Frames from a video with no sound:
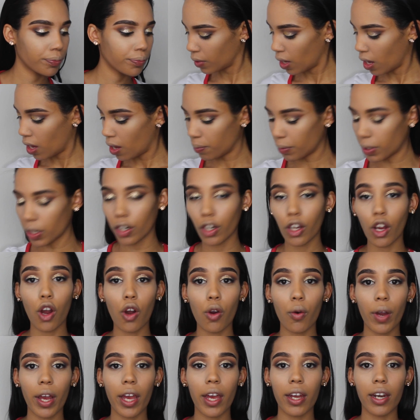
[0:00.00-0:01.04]
I'm going to
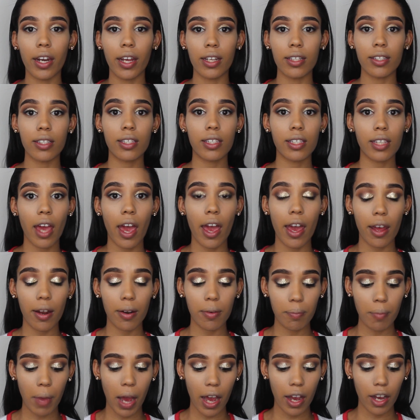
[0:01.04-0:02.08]
go in and set
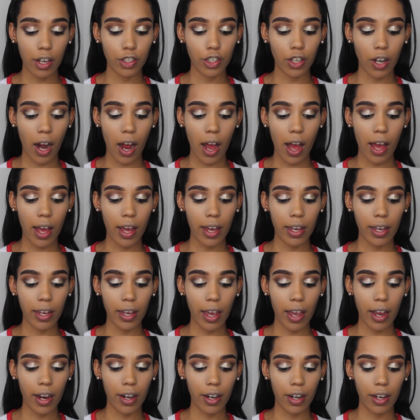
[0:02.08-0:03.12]
my under eye
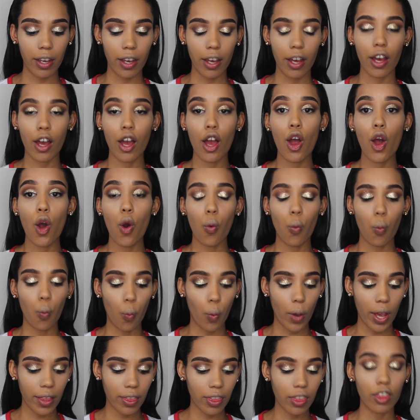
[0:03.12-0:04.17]
area
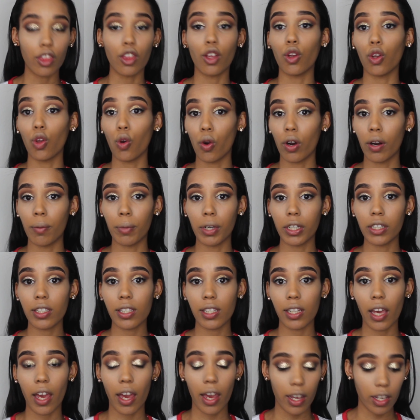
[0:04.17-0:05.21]
with the Laura
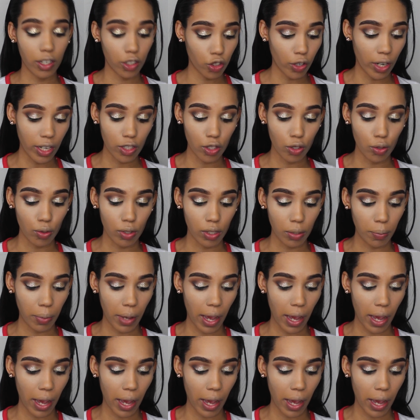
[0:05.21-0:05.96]
Mercier translucent